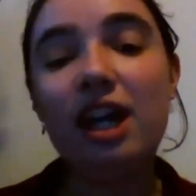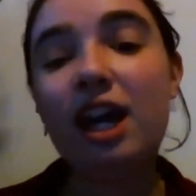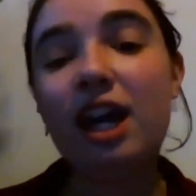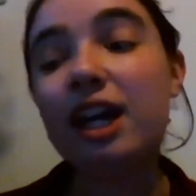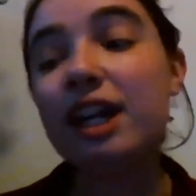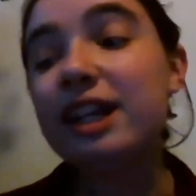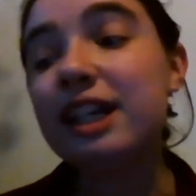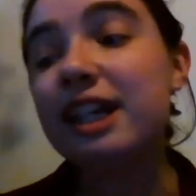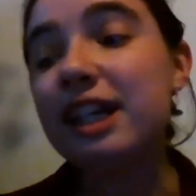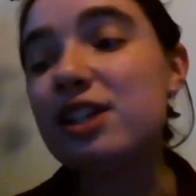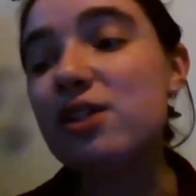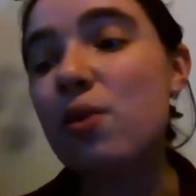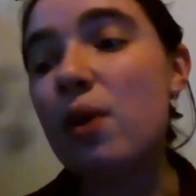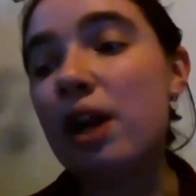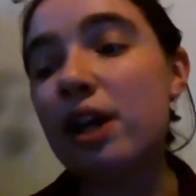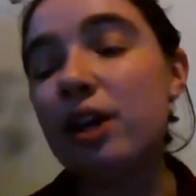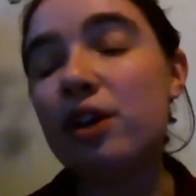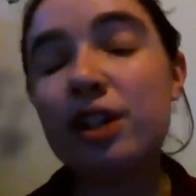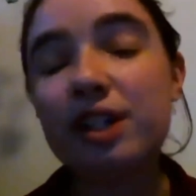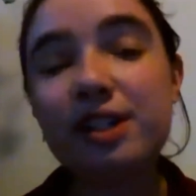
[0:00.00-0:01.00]
And I think there's quite
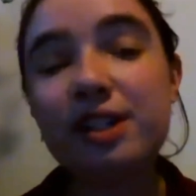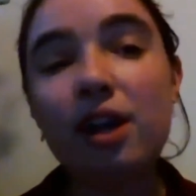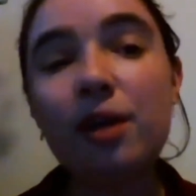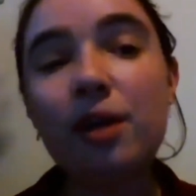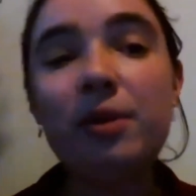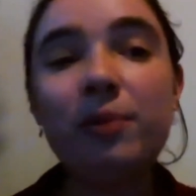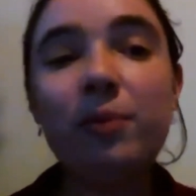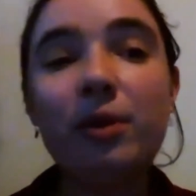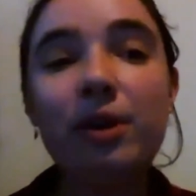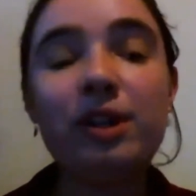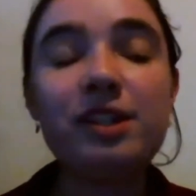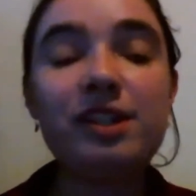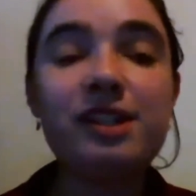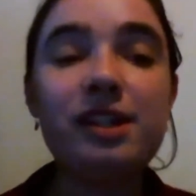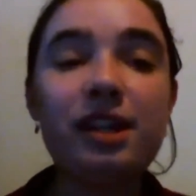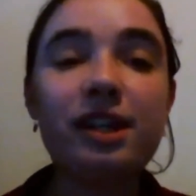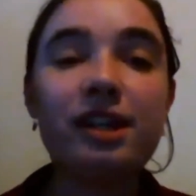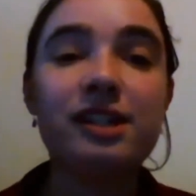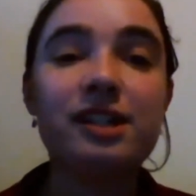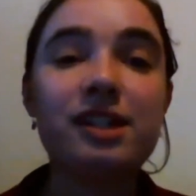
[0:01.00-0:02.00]
a good example in one of the
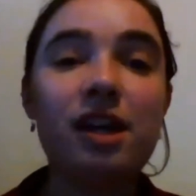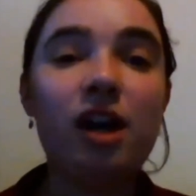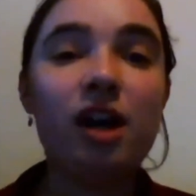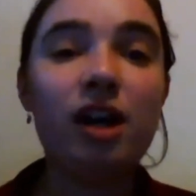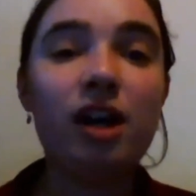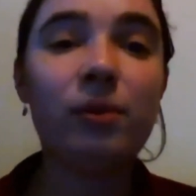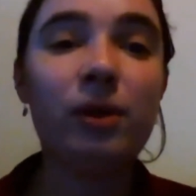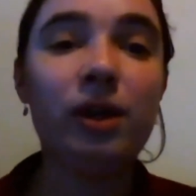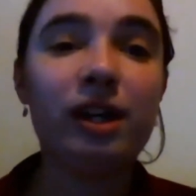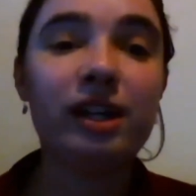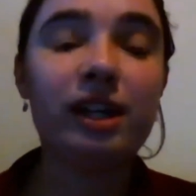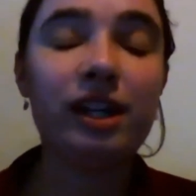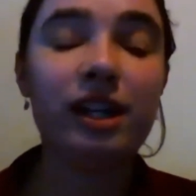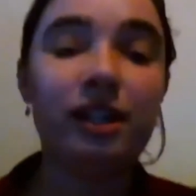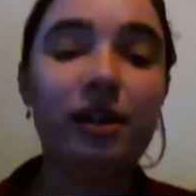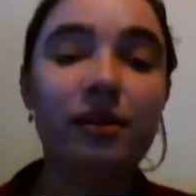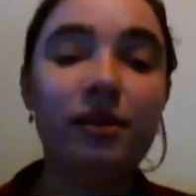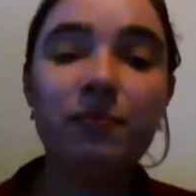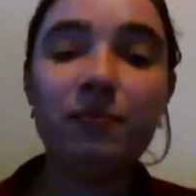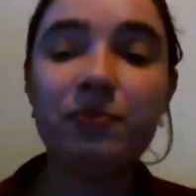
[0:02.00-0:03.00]
circuits that I work
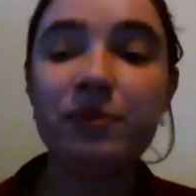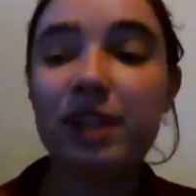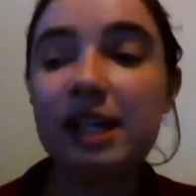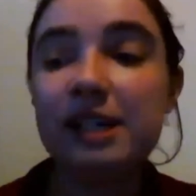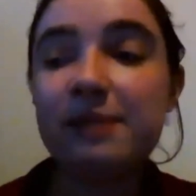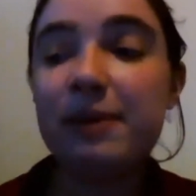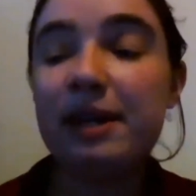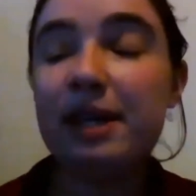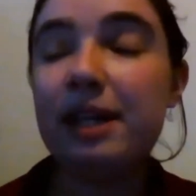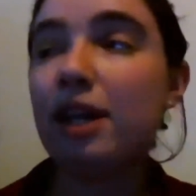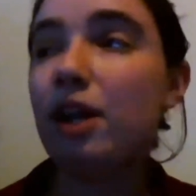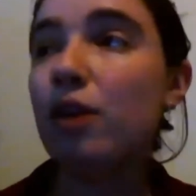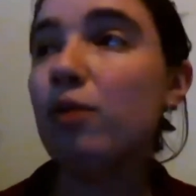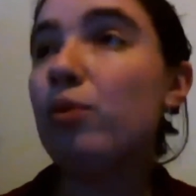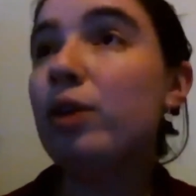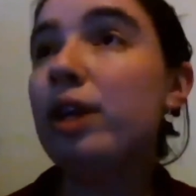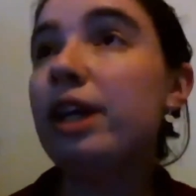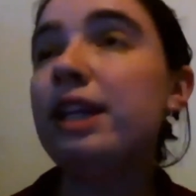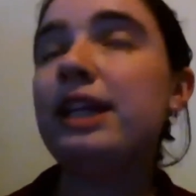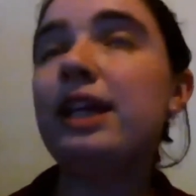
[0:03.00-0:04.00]
in.
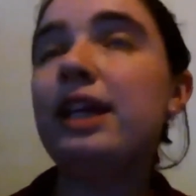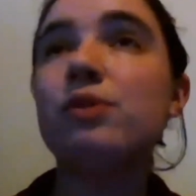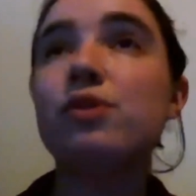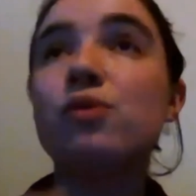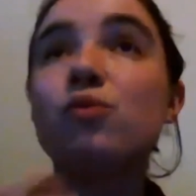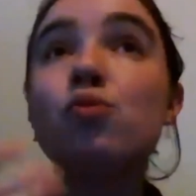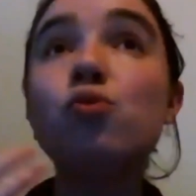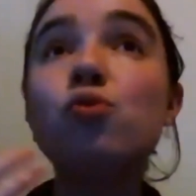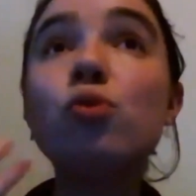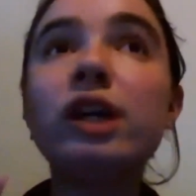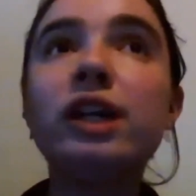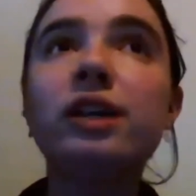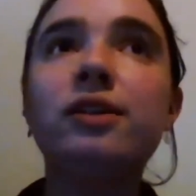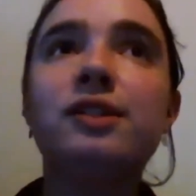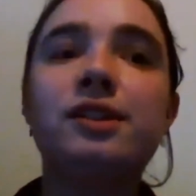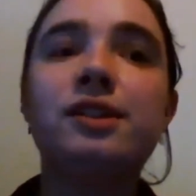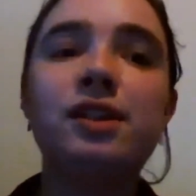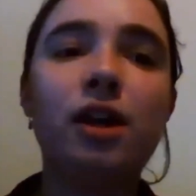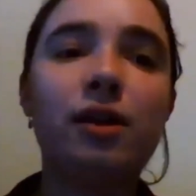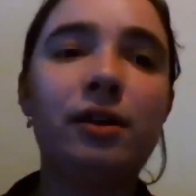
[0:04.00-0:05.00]
There was a real
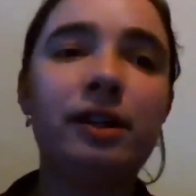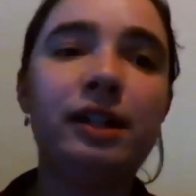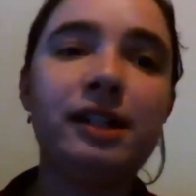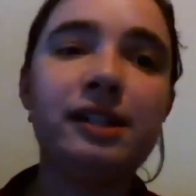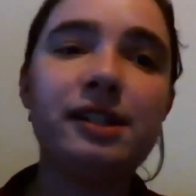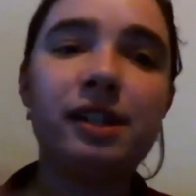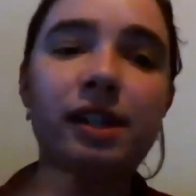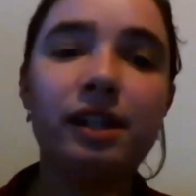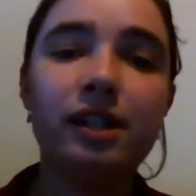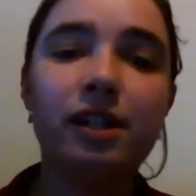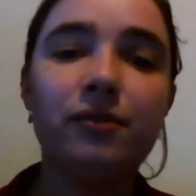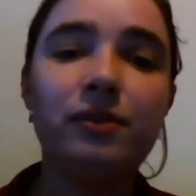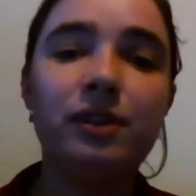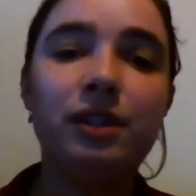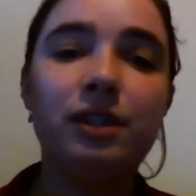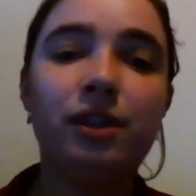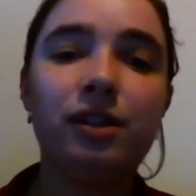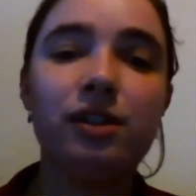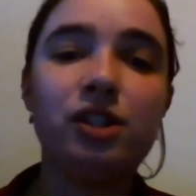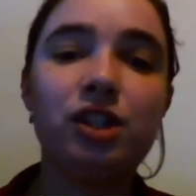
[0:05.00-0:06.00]
desire in that circuit over the
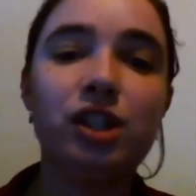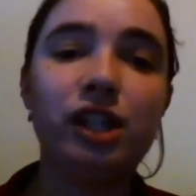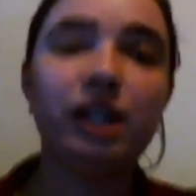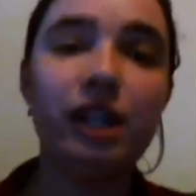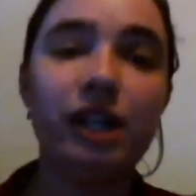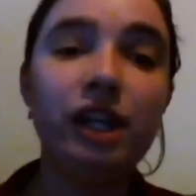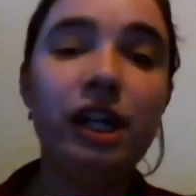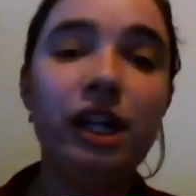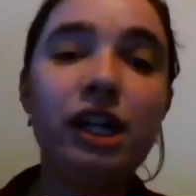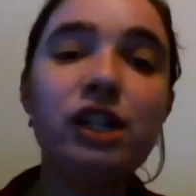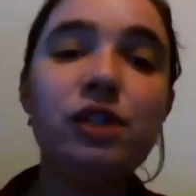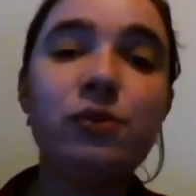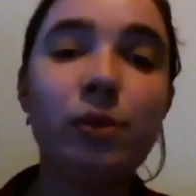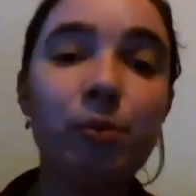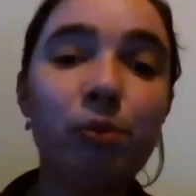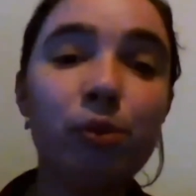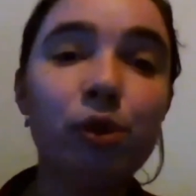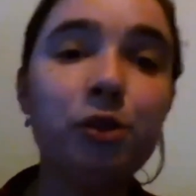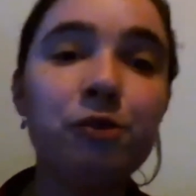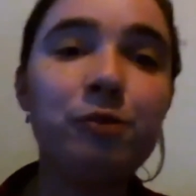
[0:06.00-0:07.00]
last year to
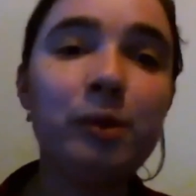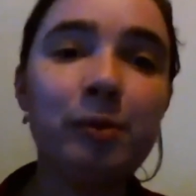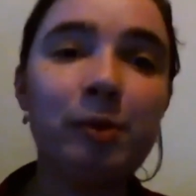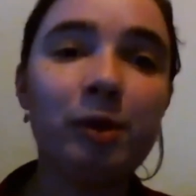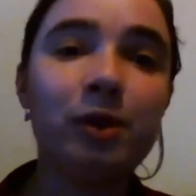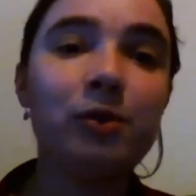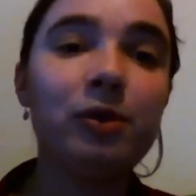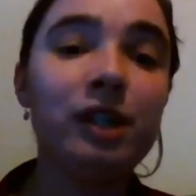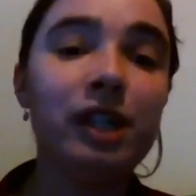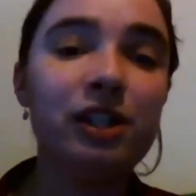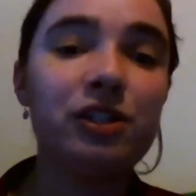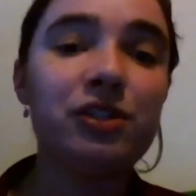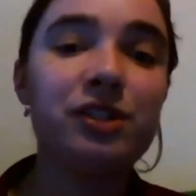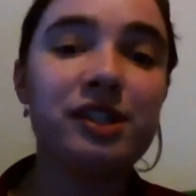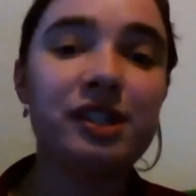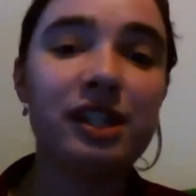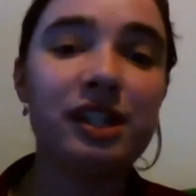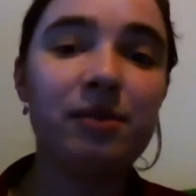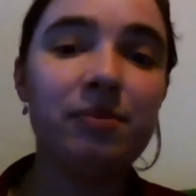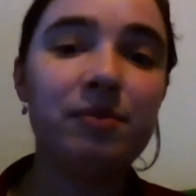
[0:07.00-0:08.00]
improve biblical
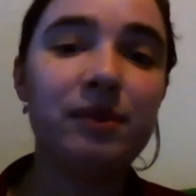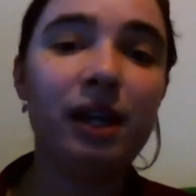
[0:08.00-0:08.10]
literacy.